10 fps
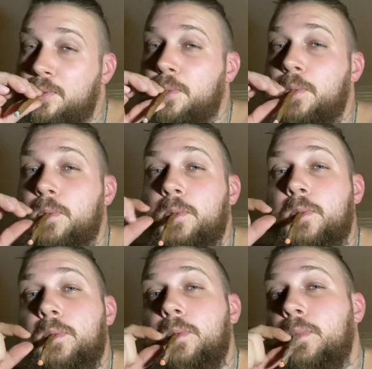
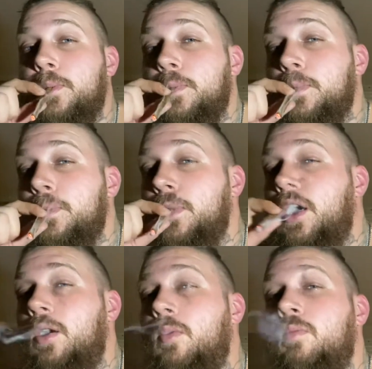
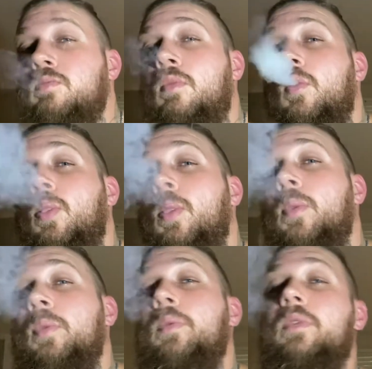
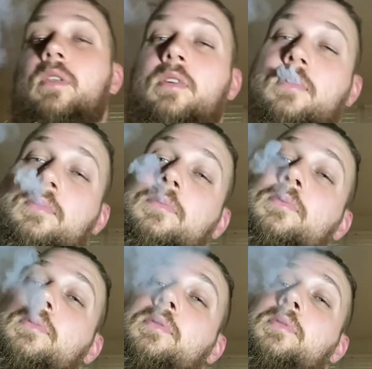
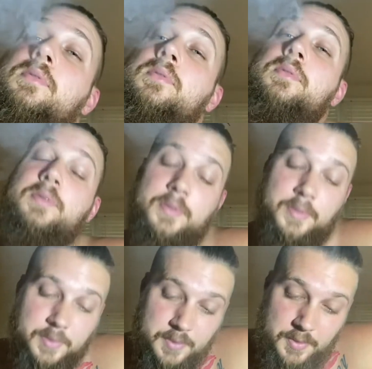(silence)